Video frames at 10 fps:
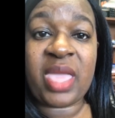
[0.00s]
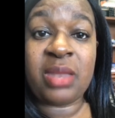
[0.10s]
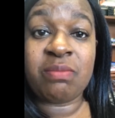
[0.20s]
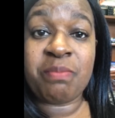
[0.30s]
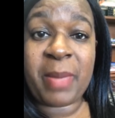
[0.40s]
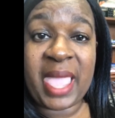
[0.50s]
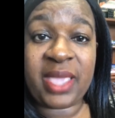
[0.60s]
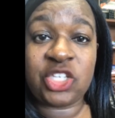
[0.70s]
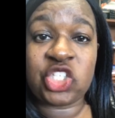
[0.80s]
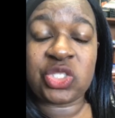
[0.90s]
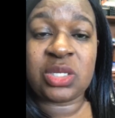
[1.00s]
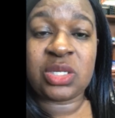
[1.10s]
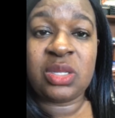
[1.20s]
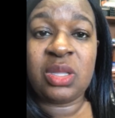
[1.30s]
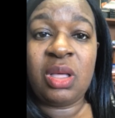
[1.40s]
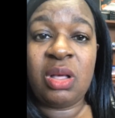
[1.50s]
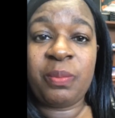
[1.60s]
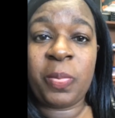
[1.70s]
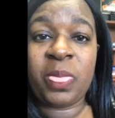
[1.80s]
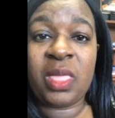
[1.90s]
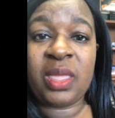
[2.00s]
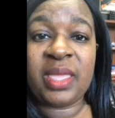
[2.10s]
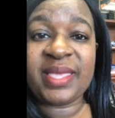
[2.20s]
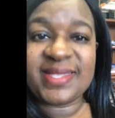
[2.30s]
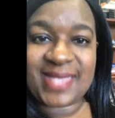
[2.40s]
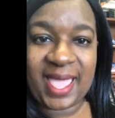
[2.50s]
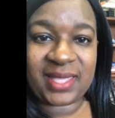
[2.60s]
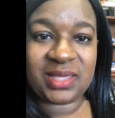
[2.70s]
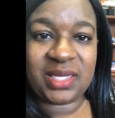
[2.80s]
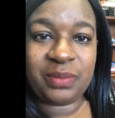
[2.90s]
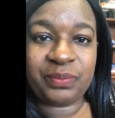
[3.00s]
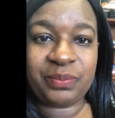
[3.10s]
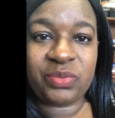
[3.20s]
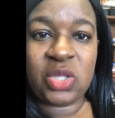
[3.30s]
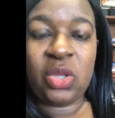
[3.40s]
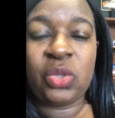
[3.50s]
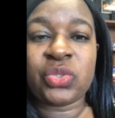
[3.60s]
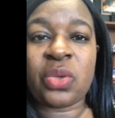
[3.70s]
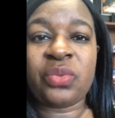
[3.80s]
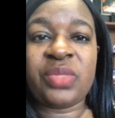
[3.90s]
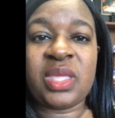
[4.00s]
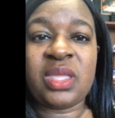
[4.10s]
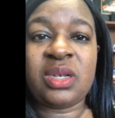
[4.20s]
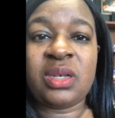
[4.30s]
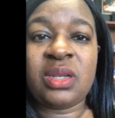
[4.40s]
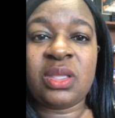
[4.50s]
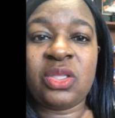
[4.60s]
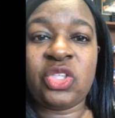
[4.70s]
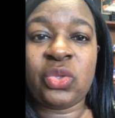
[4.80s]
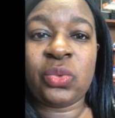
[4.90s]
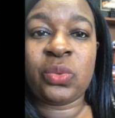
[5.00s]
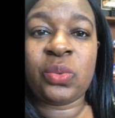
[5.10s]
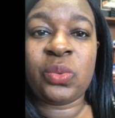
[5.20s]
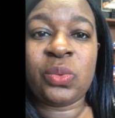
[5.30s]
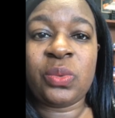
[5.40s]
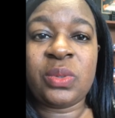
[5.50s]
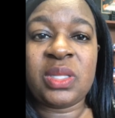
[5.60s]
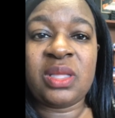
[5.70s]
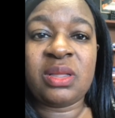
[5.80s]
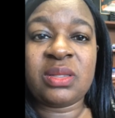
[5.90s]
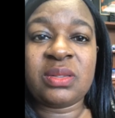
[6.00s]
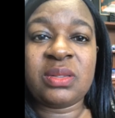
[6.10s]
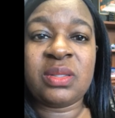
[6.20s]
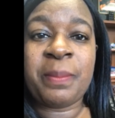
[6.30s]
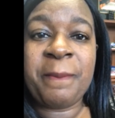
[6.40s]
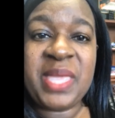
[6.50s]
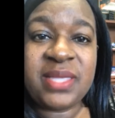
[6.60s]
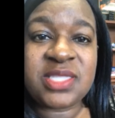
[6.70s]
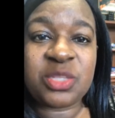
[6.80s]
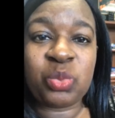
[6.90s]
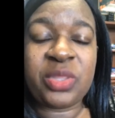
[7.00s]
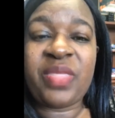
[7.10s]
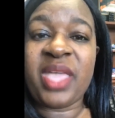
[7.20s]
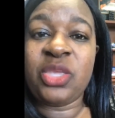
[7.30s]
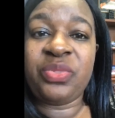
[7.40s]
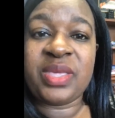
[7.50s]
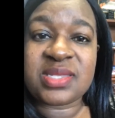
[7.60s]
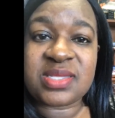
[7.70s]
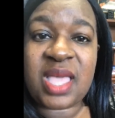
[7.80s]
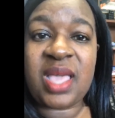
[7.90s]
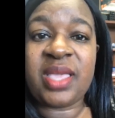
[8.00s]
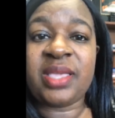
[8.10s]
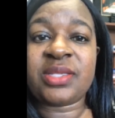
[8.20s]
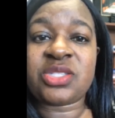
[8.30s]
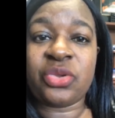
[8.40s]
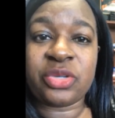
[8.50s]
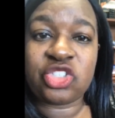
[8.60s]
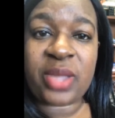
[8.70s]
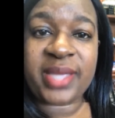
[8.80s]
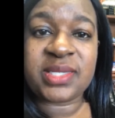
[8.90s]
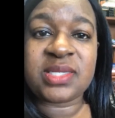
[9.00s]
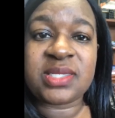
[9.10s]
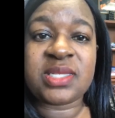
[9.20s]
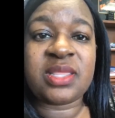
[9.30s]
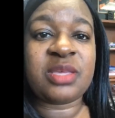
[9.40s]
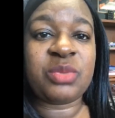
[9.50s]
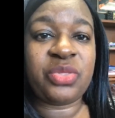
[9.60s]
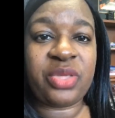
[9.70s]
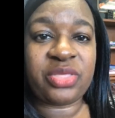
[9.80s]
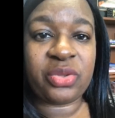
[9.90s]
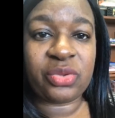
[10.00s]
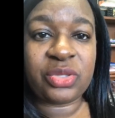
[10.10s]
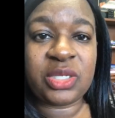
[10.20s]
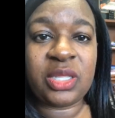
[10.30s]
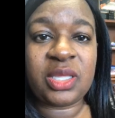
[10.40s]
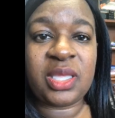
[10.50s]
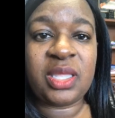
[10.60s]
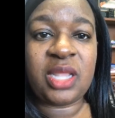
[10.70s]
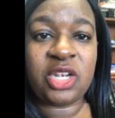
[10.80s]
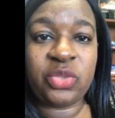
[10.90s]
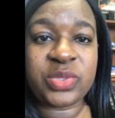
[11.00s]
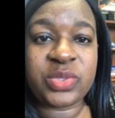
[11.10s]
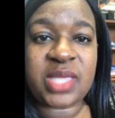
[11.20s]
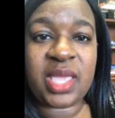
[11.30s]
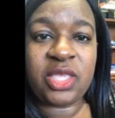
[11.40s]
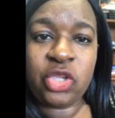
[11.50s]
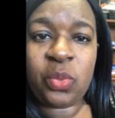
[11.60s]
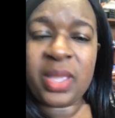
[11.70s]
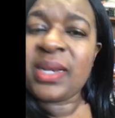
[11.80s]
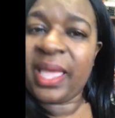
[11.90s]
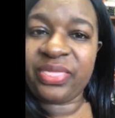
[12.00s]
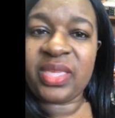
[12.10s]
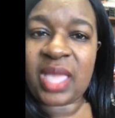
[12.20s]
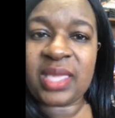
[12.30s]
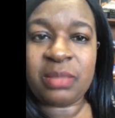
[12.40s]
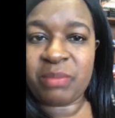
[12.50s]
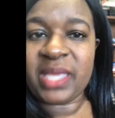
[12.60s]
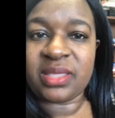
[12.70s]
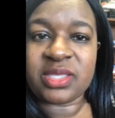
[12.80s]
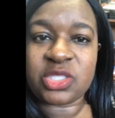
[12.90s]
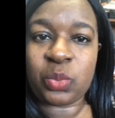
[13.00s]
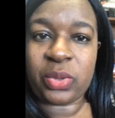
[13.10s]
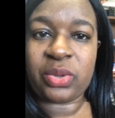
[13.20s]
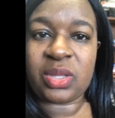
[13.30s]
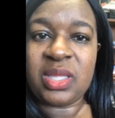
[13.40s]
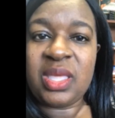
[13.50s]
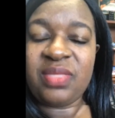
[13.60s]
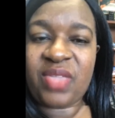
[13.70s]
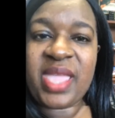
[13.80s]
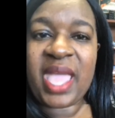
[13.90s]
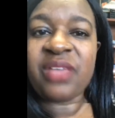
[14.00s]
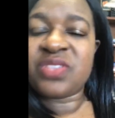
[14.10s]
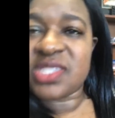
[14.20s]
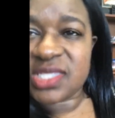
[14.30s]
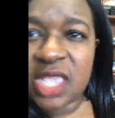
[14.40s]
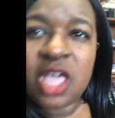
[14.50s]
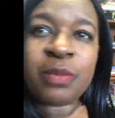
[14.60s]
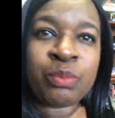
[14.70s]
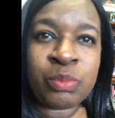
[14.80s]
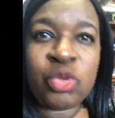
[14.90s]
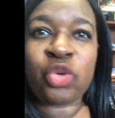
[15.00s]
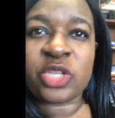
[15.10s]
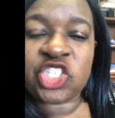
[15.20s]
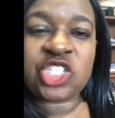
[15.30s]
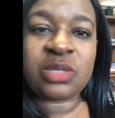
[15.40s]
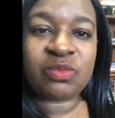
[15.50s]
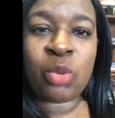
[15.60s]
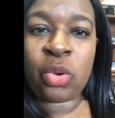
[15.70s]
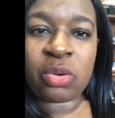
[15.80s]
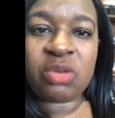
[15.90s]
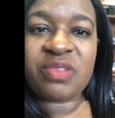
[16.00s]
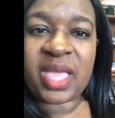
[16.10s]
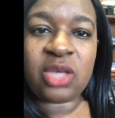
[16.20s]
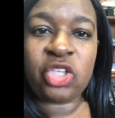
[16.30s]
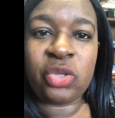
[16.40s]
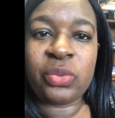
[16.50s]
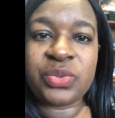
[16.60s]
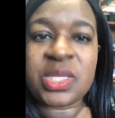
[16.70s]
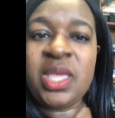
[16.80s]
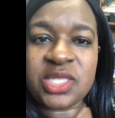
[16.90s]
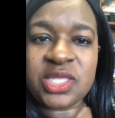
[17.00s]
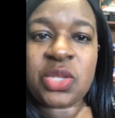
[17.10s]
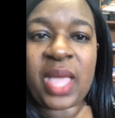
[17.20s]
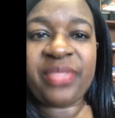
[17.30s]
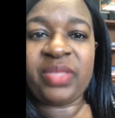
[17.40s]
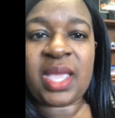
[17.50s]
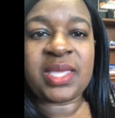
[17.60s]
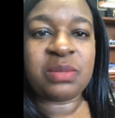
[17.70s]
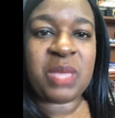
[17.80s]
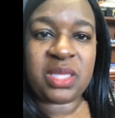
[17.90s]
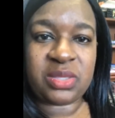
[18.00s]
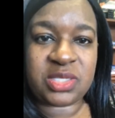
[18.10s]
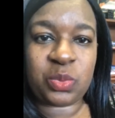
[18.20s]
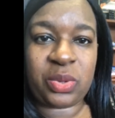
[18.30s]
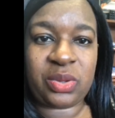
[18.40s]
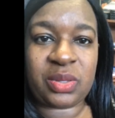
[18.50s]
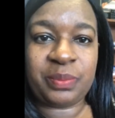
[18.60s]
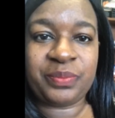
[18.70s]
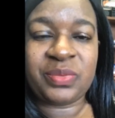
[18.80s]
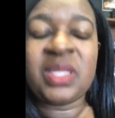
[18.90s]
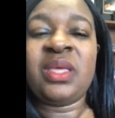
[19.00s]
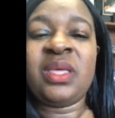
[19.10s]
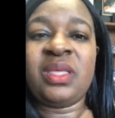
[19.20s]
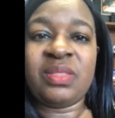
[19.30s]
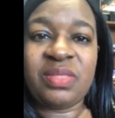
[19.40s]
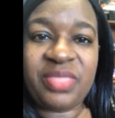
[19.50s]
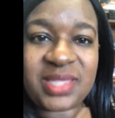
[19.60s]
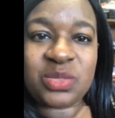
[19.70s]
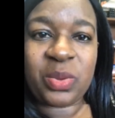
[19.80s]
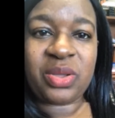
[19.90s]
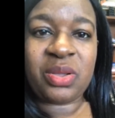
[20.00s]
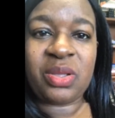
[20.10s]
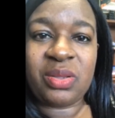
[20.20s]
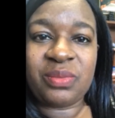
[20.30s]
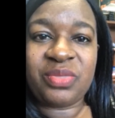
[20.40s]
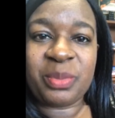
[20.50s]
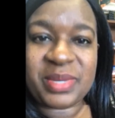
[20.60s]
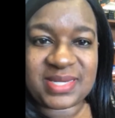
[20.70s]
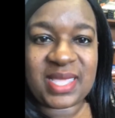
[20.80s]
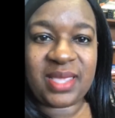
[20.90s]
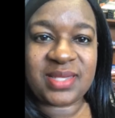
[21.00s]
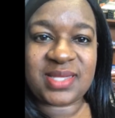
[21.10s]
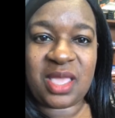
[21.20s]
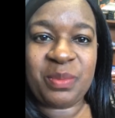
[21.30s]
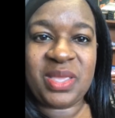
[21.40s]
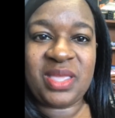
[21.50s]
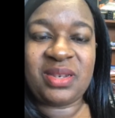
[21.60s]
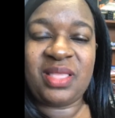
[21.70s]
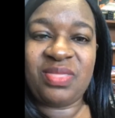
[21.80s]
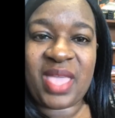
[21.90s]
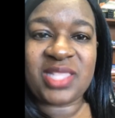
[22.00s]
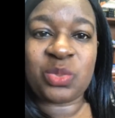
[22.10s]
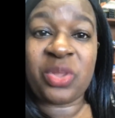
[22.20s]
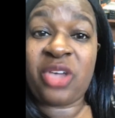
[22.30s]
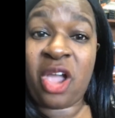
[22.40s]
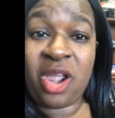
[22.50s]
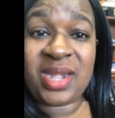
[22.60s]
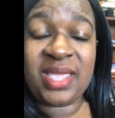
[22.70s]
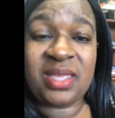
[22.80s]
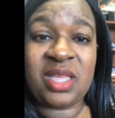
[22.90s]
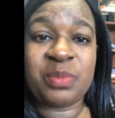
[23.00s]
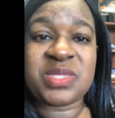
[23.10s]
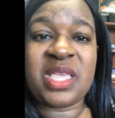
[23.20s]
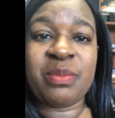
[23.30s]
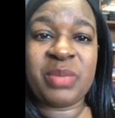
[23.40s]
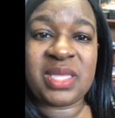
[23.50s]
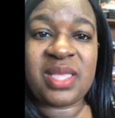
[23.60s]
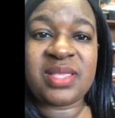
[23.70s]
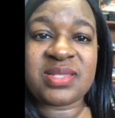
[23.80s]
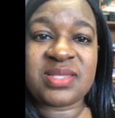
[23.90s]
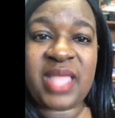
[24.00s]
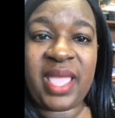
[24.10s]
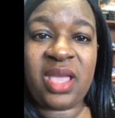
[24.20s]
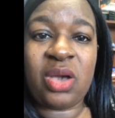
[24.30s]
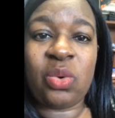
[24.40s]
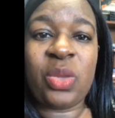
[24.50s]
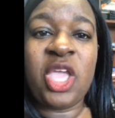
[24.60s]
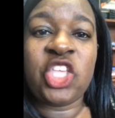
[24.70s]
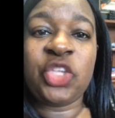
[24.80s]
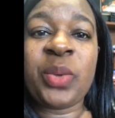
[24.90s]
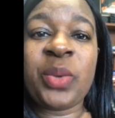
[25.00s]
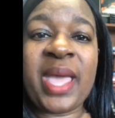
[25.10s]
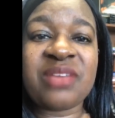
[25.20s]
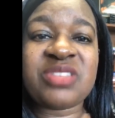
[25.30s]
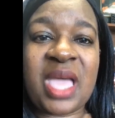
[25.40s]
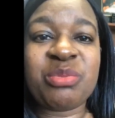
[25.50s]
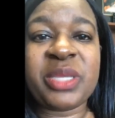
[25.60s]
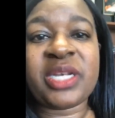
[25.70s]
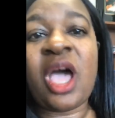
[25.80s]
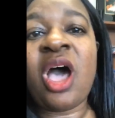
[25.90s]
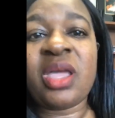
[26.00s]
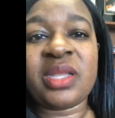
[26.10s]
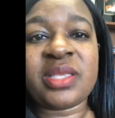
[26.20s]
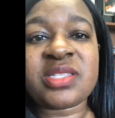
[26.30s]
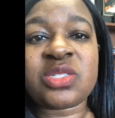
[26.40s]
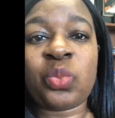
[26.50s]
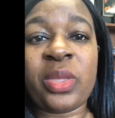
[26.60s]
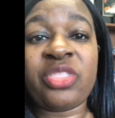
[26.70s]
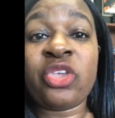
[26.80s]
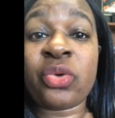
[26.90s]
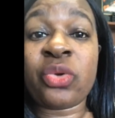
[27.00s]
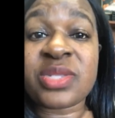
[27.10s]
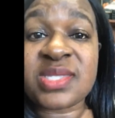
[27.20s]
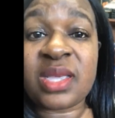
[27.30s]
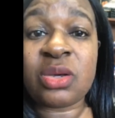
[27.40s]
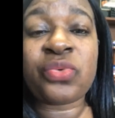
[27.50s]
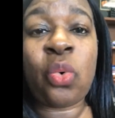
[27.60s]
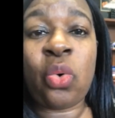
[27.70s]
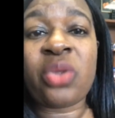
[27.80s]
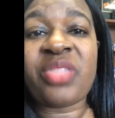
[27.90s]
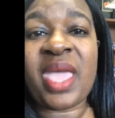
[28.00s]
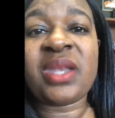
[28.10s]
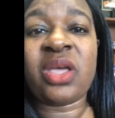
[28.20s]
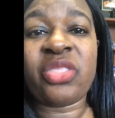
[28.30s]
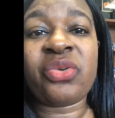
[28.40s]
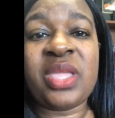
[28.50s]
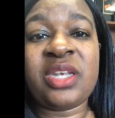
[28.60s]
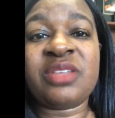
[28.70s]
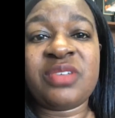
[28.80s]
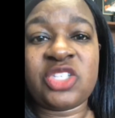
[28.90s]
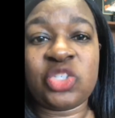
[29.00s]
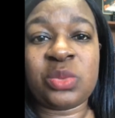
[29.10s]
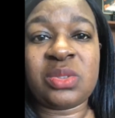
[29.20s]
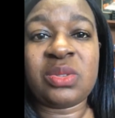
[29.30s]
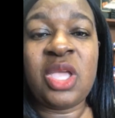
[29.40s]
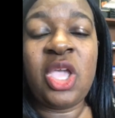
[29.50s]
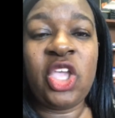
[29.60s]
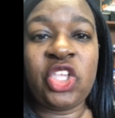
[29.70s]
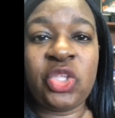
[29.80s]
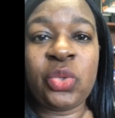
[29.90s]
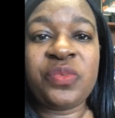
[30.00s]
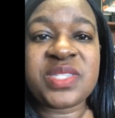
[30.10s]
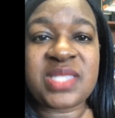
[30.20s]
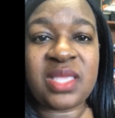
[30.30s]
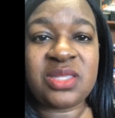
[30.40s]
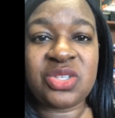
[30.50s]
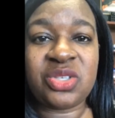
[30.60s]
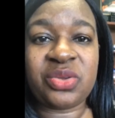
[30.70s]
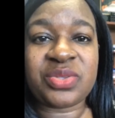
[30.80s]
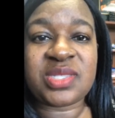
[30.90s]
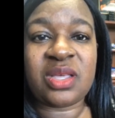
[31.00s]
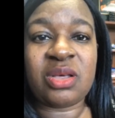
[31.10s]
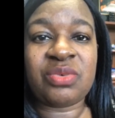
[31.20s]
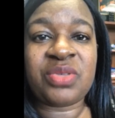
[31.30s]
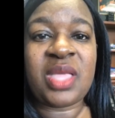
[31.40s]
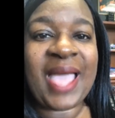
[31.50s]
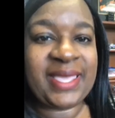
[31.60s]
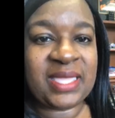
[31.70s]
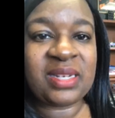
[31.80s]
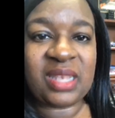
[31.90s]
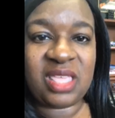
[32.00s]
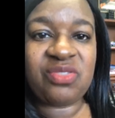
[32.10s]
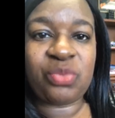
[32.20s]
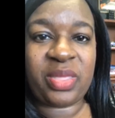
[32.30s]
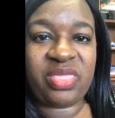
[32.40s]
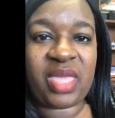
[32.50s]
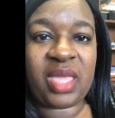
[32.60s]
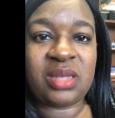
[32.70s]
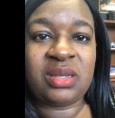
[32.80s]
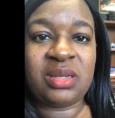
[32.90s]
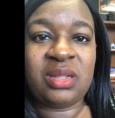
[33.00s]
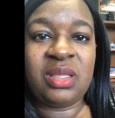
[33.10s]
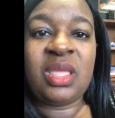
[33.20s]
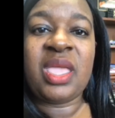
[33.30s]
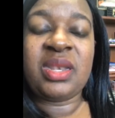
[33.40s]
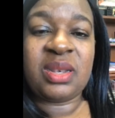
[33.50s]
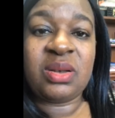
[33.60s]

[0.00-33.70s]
that matched exactly. So then you meet someone that you think is nice, you're attracted to them, you think they're good looking, and you say, you know what, I think I can make this work. They have some Christian moral values, so I think I can make this work. That's where the mistakes come in, and that's where the heartache comes in, because now you have not been honest with yourself or that other individual. You've said to yourself, I can live with that, and